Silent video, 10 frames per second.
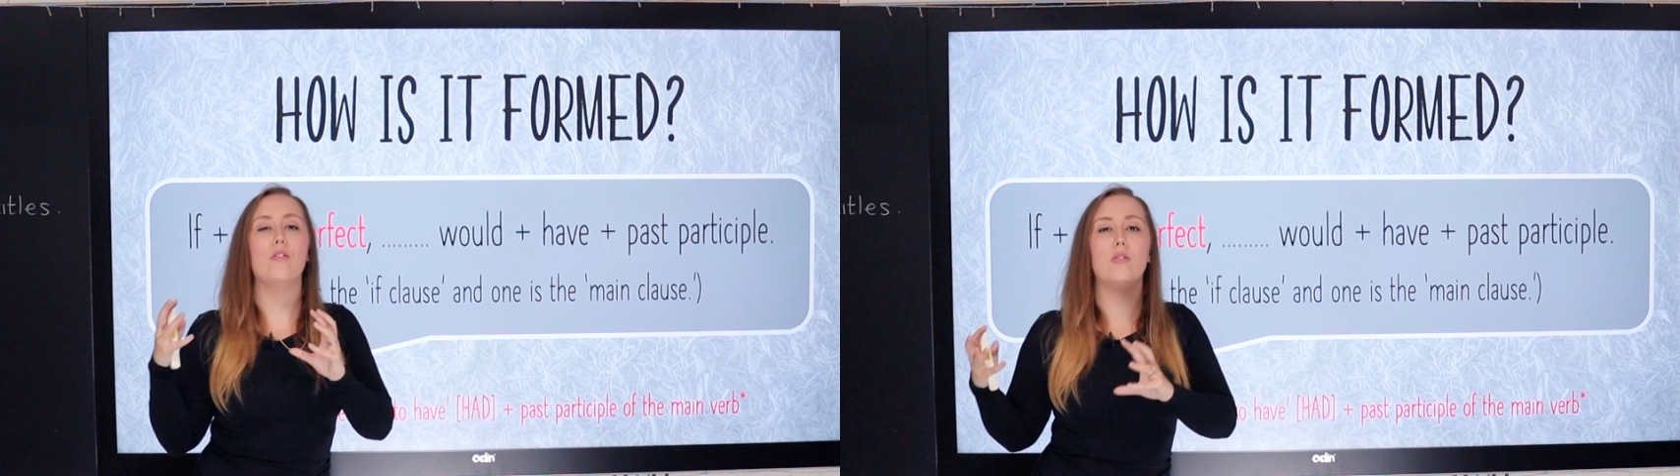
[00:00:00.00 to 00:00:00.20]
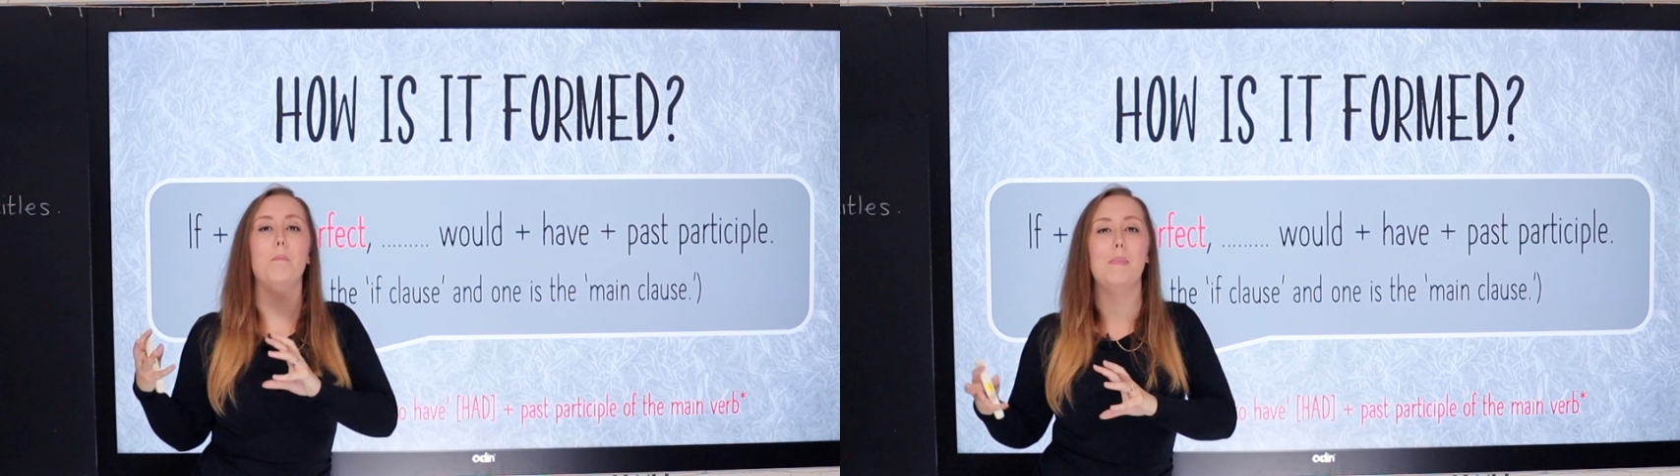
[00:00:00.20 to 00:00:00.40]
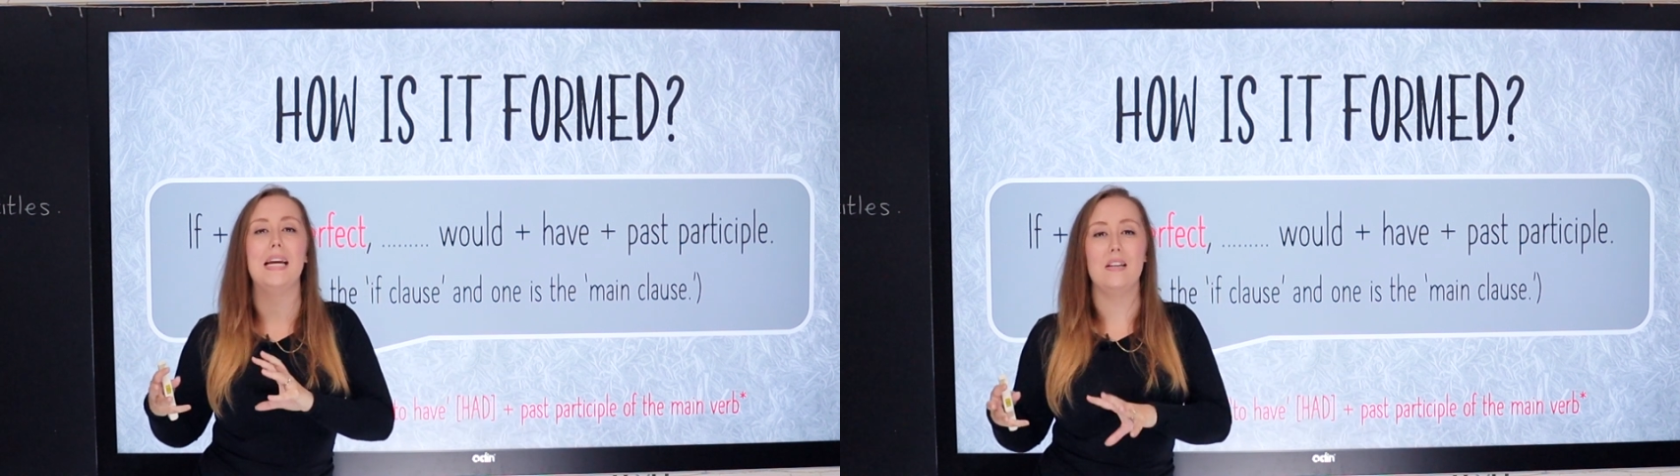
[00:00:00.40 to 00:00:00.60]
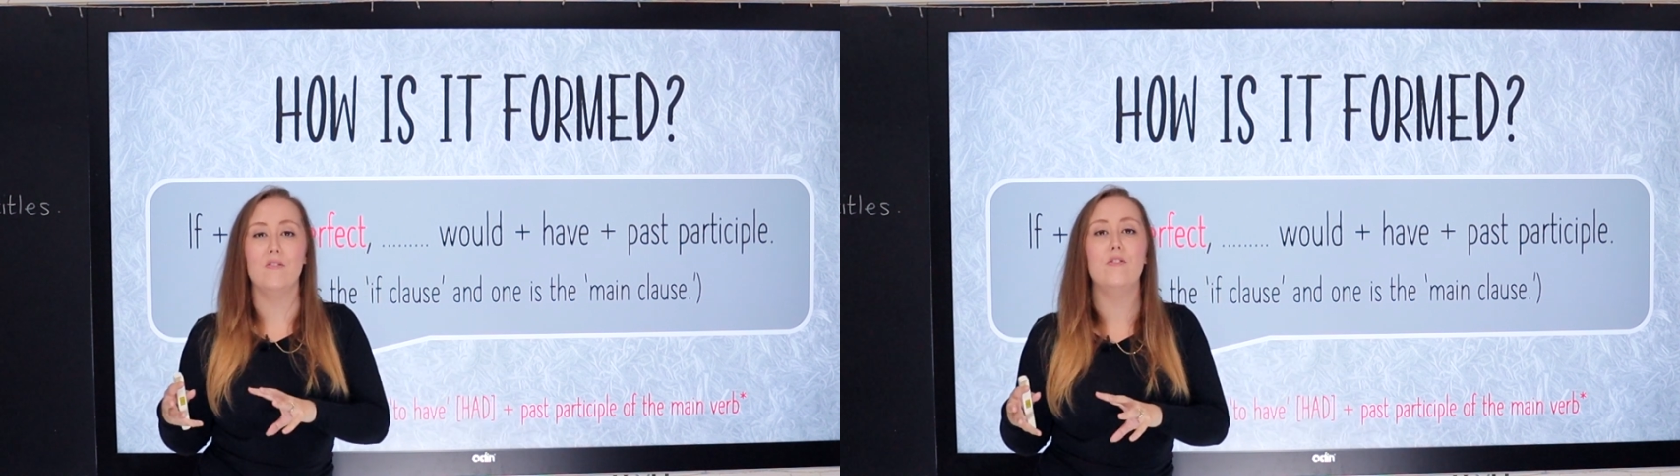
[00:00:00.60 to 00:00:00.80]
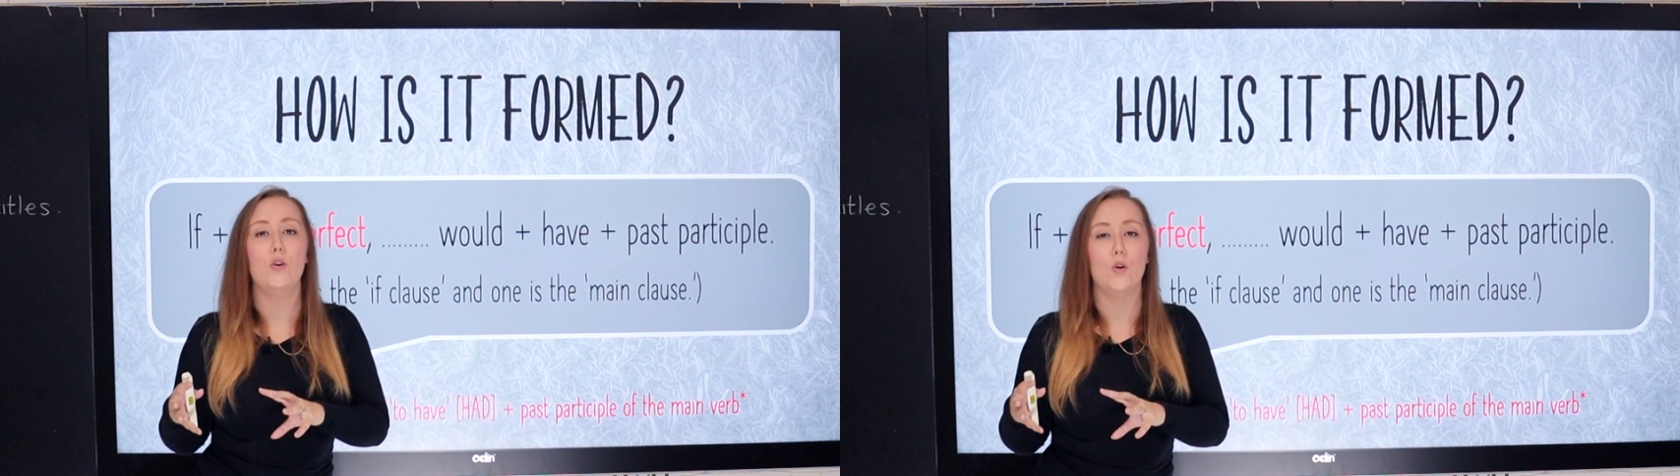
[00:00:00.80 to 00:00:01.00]
of the
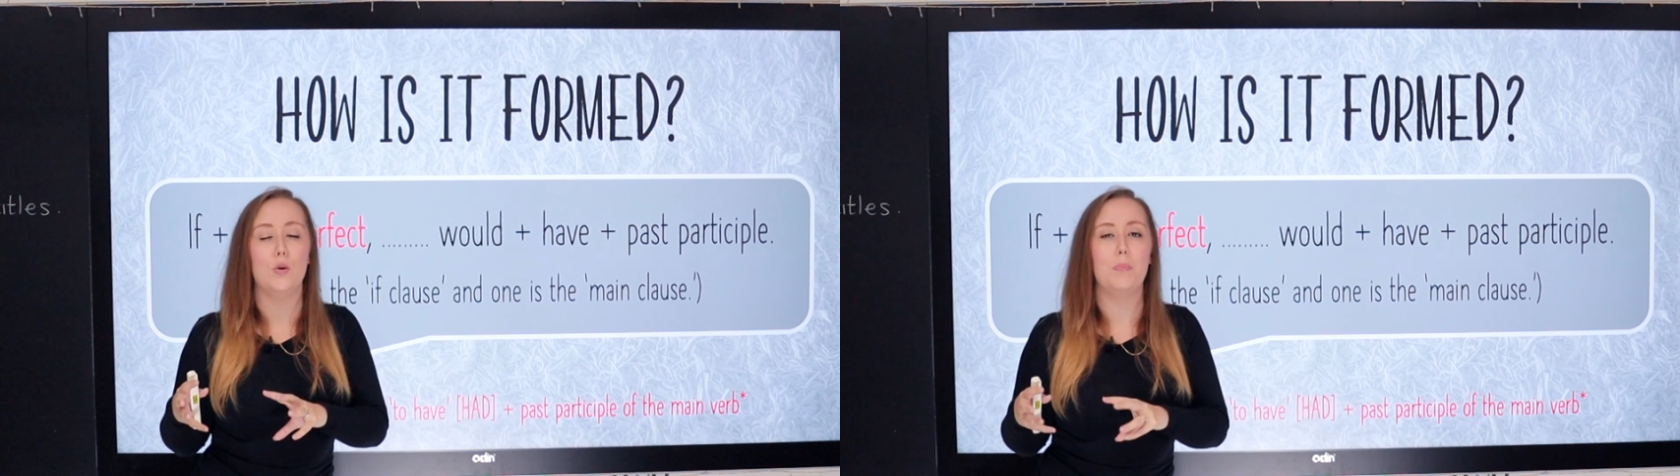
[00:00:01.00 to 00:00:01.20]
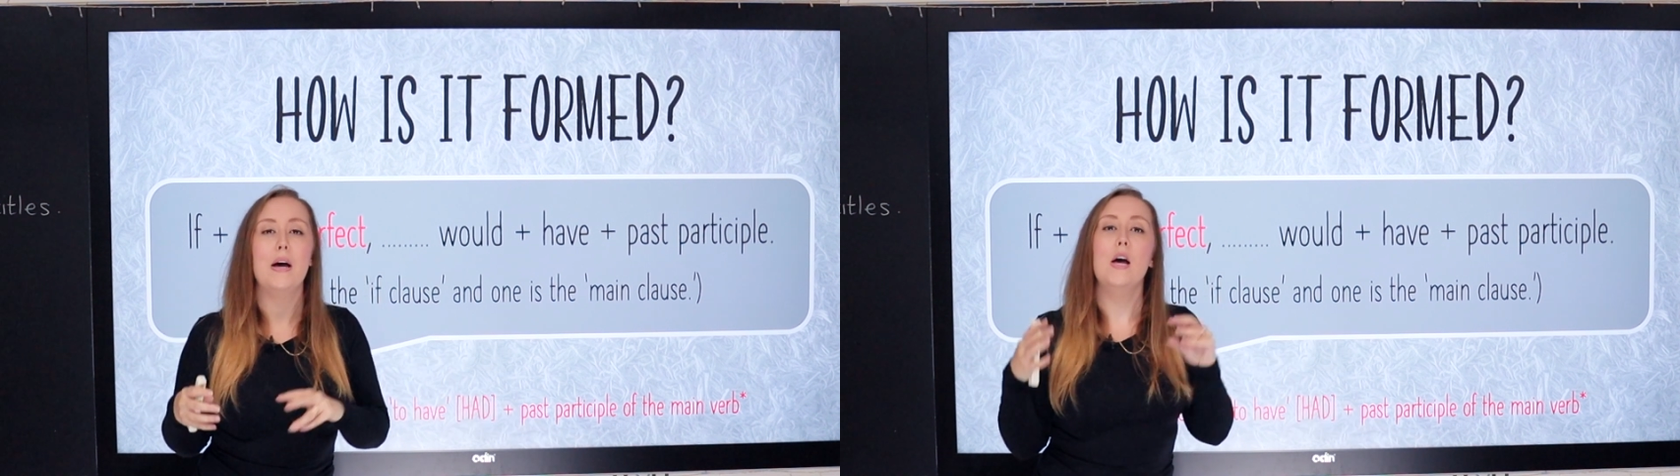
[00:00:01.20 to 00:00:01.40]
main verb.